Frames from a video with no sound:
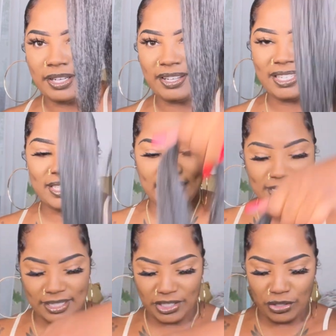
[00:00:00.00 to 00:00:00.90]
Now this is
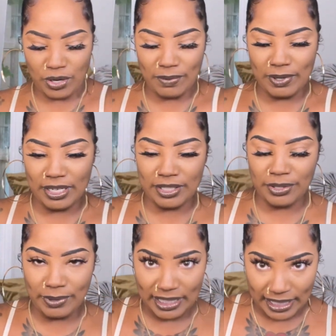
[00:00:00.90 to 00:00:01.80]
a short one, a
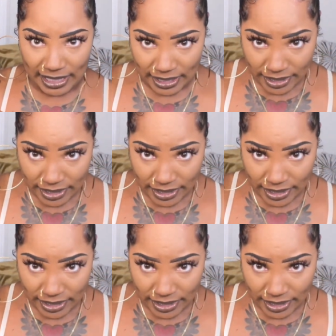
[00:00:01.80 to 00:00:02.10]
20 inch.